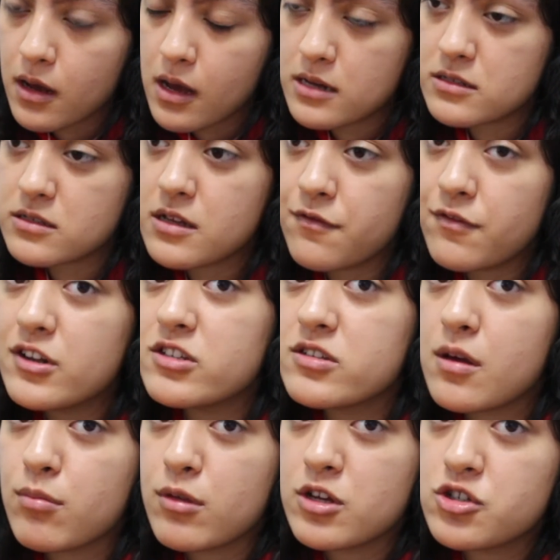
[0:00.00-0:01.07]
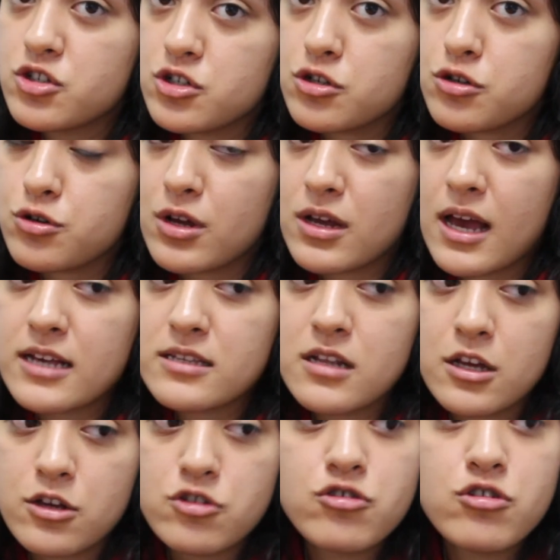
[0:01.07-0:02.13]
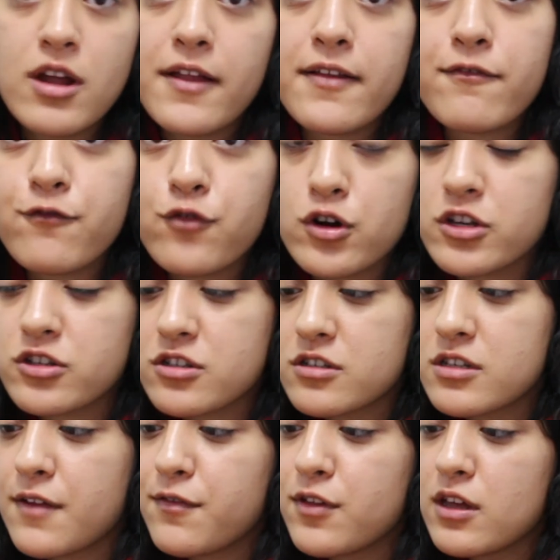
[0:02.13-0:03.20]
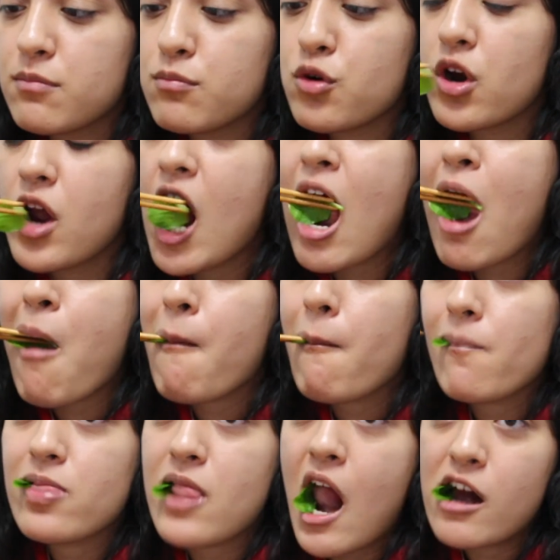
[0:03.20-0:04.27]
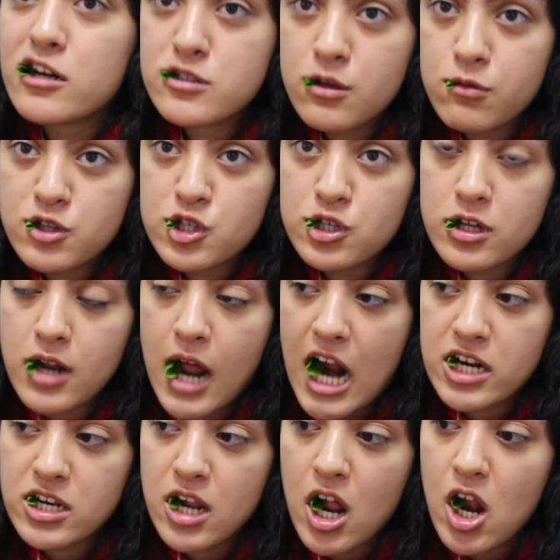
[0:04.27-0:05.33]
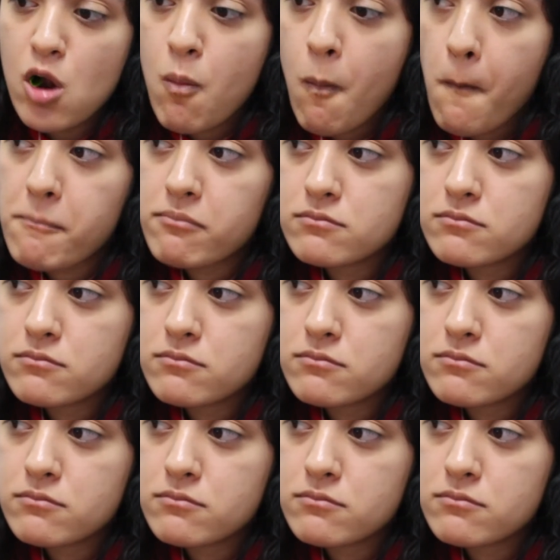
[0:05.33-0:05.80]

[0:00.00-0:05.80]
And it's definitely something you should do, guys. Like, you should not force yourself to eat more than what you can handle.